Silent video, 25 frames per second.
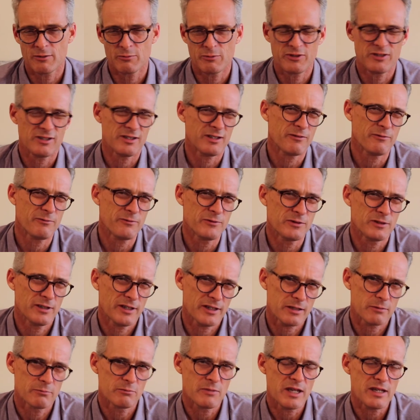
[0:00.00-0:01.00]
but then I feel
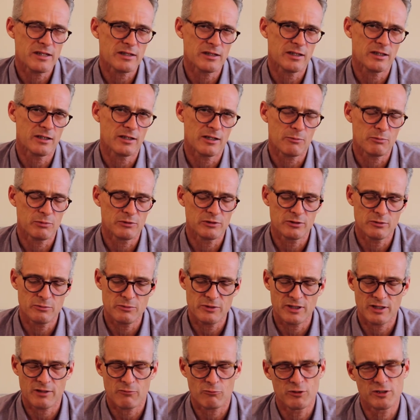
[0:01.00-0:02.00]
like I'm making it up a little
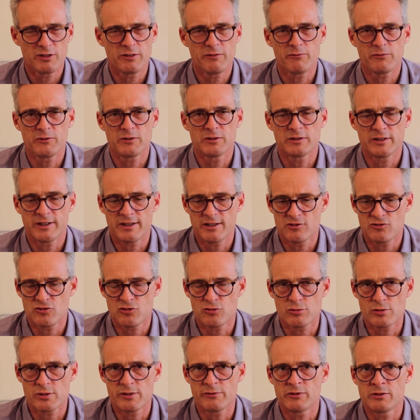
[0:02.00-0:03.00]
bit. I really feel like it's
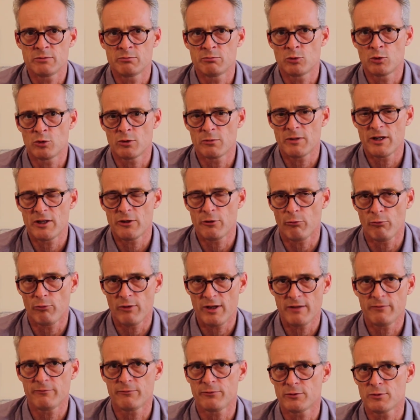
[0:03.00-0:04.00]
driven more by the
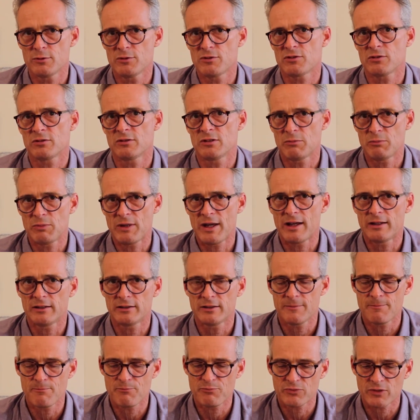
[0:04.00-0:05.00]
red fruits on the
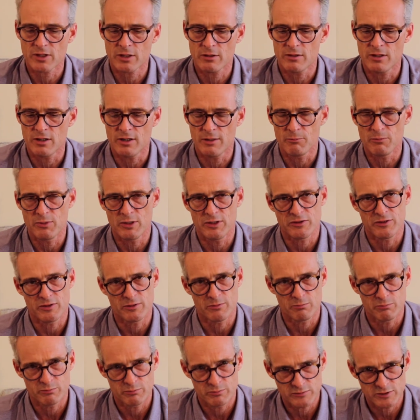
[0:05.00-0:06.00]
palate. but
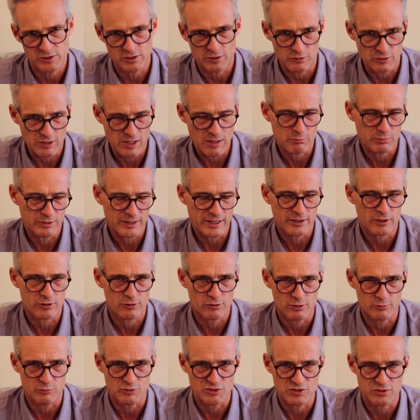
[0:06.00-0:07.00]
that black
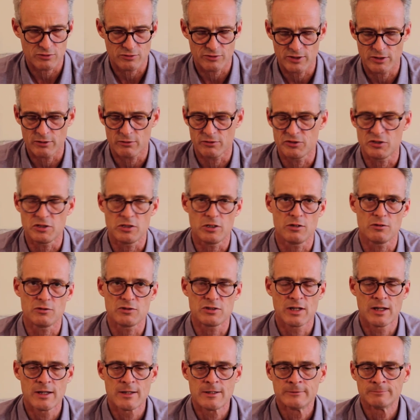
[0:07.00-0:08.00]
currant was still there on the
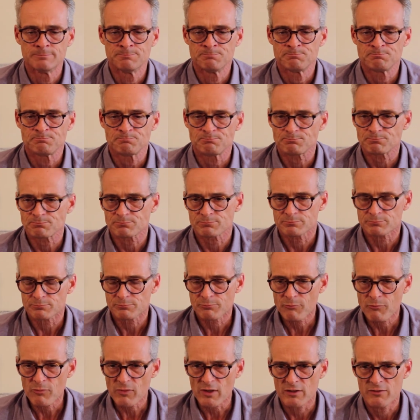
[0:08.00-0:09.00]
nose.
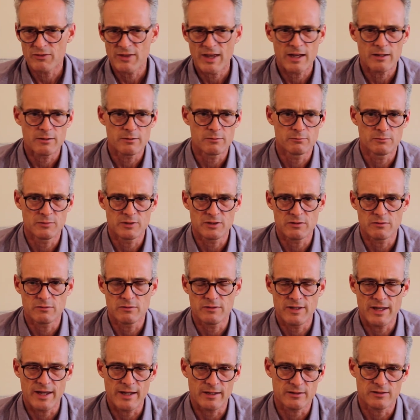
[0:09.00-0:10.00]

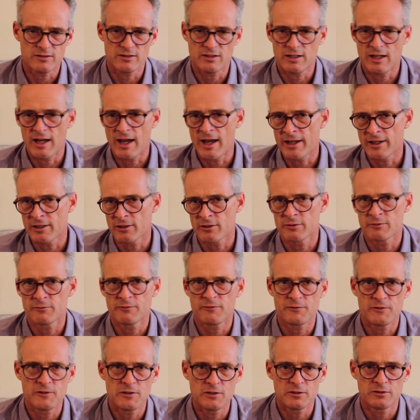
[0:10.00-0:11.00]
That iron
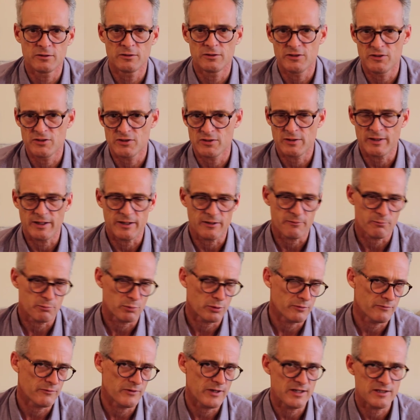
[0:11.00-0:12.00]
feel is like
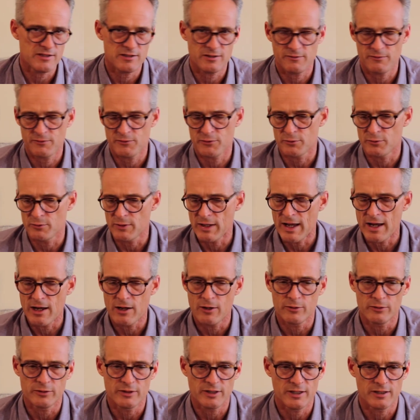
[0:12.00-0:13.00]
pervasive
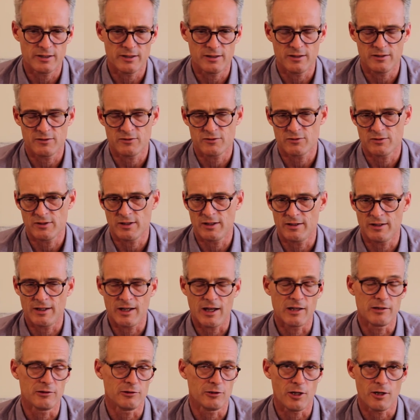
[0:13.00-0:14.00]
throughout, and
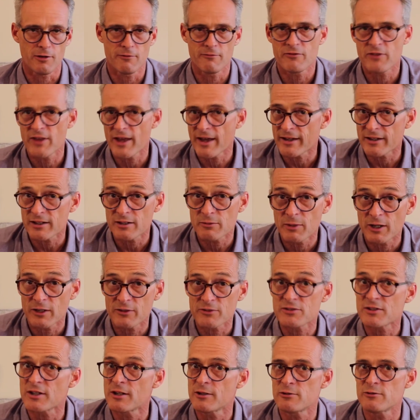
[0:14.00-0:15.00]
I love that about
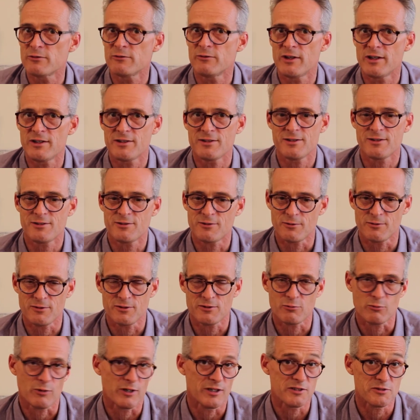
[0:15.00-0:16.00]
Sangiovese. So
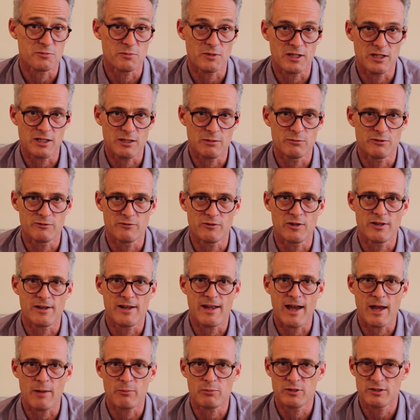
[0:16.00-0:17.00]
this wine's making me very
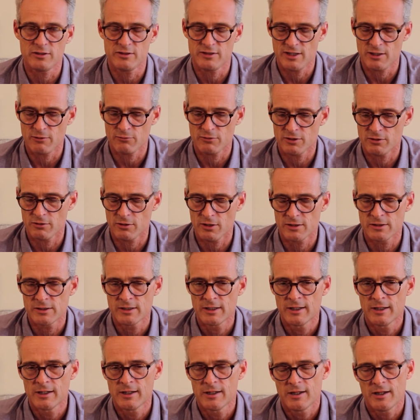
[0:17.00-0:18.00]
happy in that regard.
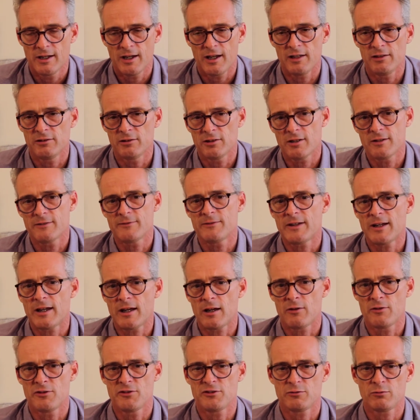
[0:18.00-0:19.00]
I love
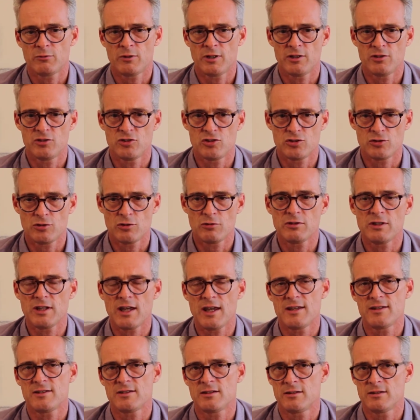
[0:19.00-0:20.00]
how this wine
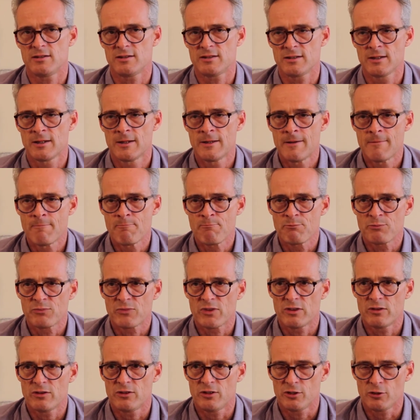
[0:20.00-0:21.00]
showcases
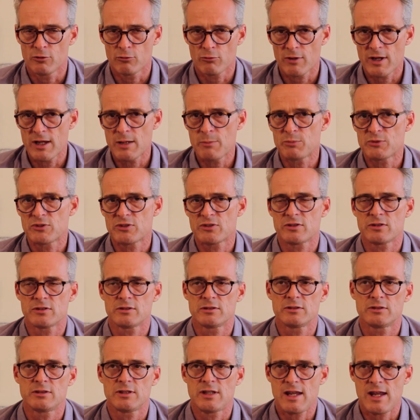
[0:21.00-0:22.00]
the grapes
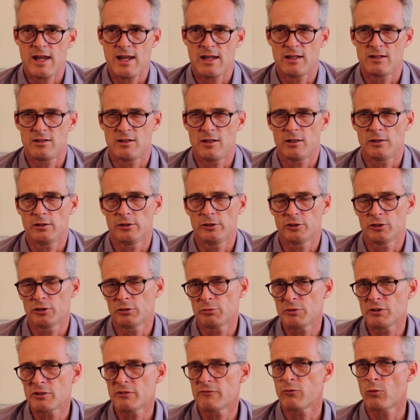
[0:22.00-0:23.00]
and a little
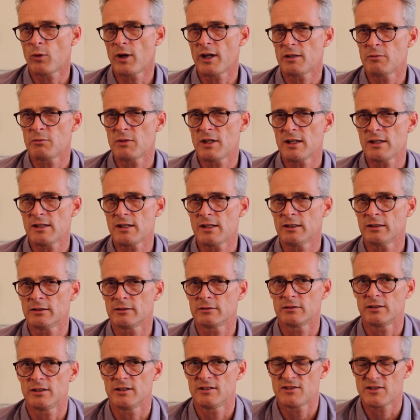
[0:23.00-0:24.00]
bit of winemaking
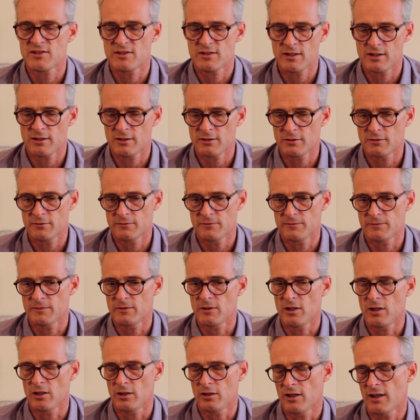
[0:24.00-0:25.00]
instead of
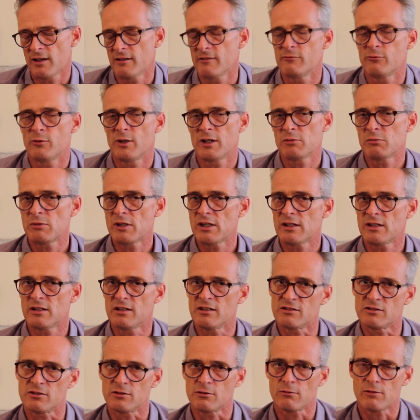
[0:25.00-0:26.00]
a lot of winemaking
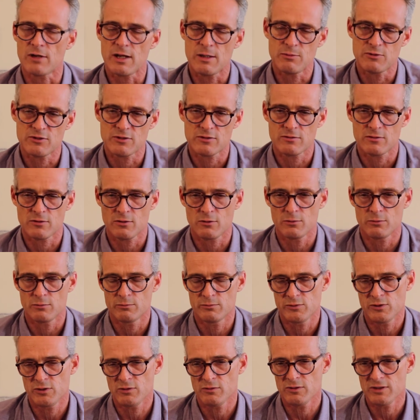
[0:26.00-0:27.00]
in the grapes. So
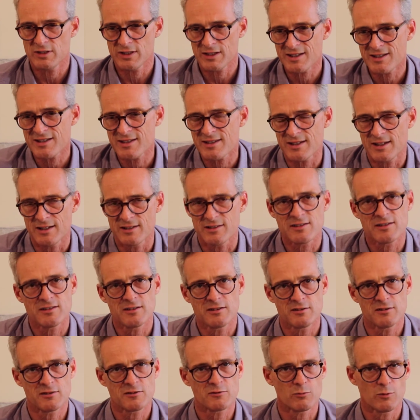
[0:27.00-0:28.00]
you get a sense
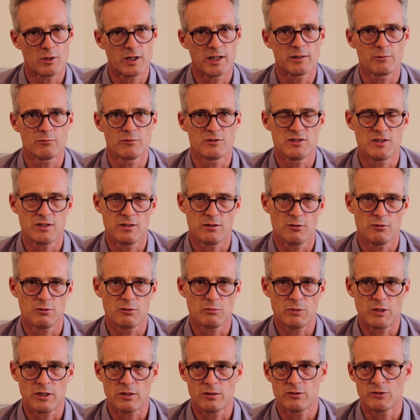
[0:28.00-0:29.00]
that this wine was in oak
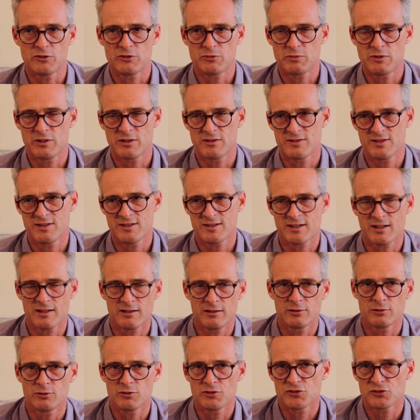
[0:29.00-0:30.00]
barrels because it's got a
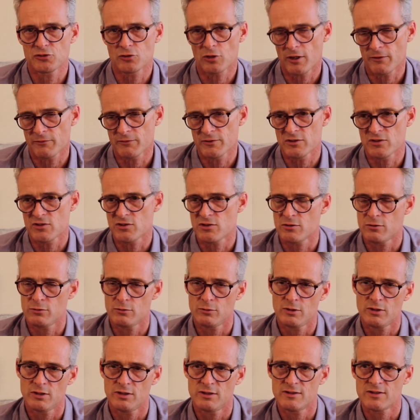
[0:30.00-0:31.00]
little softness
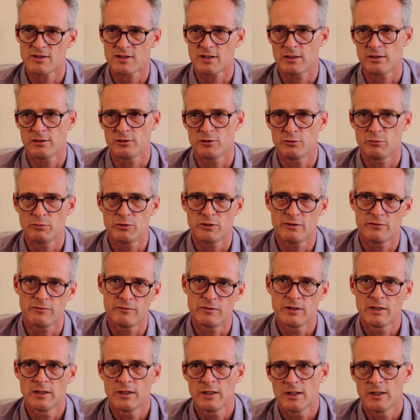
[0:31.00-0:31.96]
to it. It's got a little bit of,